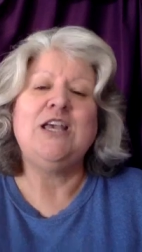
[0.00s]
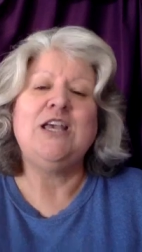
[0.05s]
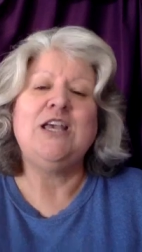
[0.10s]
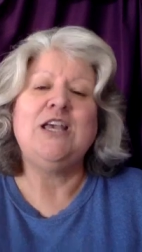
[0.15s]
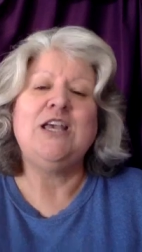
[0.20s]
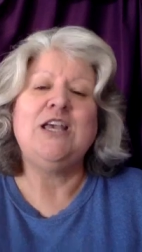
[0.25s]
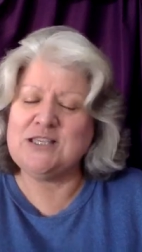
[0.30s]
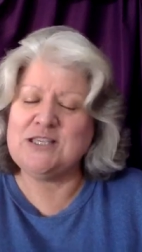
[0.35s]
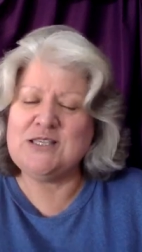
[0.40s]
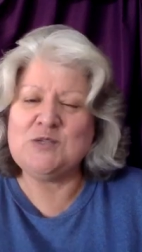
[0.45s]

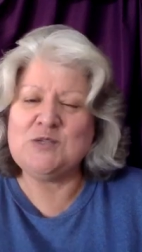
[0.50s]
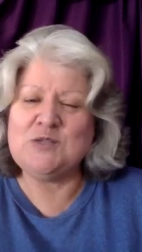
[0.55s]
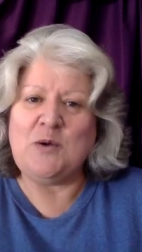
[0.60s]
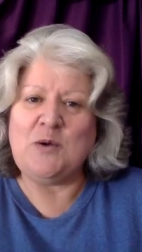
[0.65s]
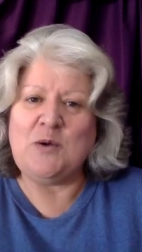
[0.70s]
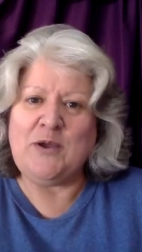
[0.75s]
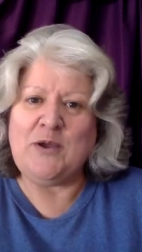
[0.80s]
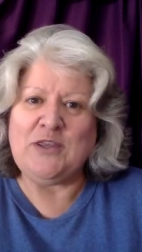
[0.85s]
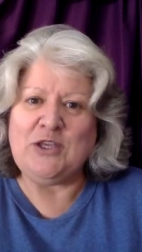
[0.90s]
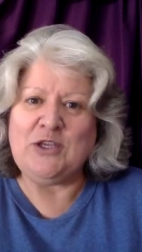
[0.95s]
So this is
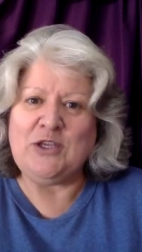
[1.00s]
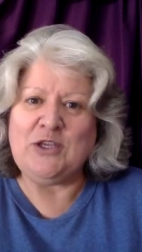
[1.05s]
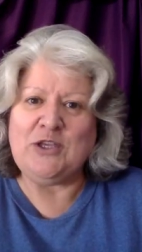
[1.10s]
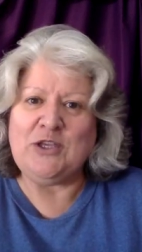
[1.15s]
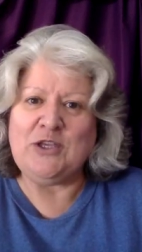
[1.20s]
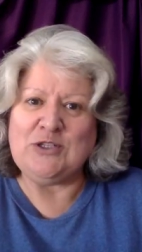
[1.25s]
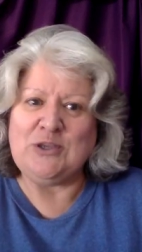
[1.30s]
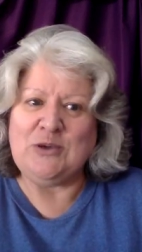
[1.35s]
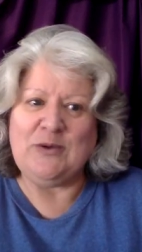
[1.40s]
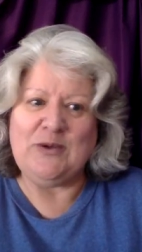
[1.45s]
one way that you
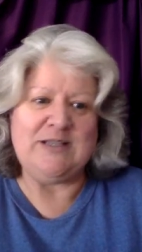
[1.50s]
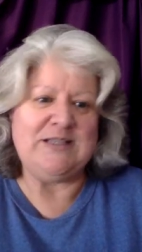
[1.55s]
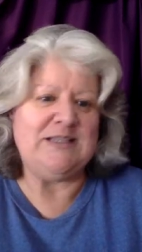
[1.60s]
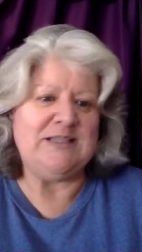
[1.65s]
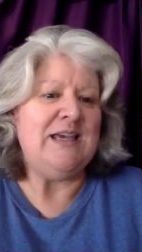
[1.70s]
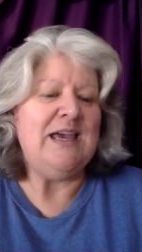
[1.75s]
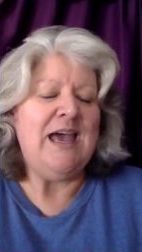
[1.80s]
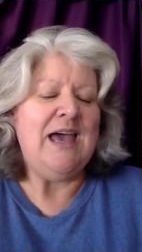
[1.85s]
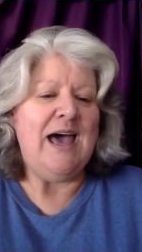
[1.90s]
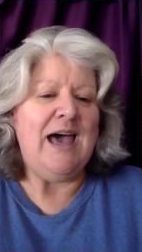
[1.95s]
can do
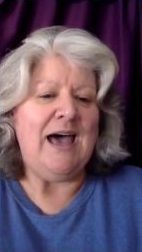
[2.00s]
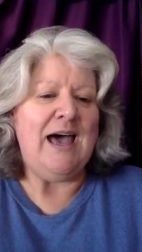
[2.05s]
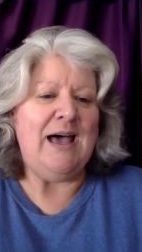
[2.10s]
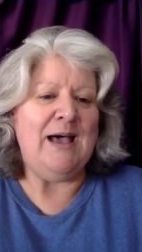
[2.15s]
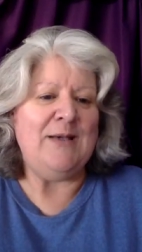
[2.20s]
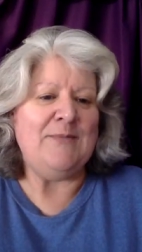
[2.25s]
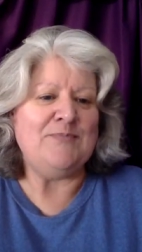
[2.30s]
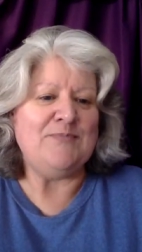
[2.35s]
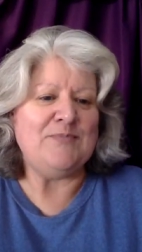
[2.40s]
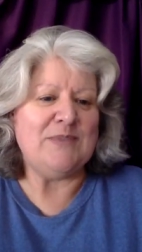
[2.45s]

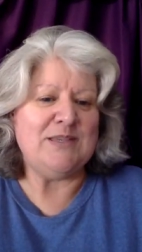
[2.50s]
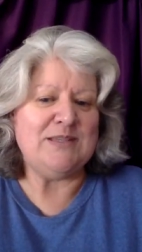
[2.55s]
it.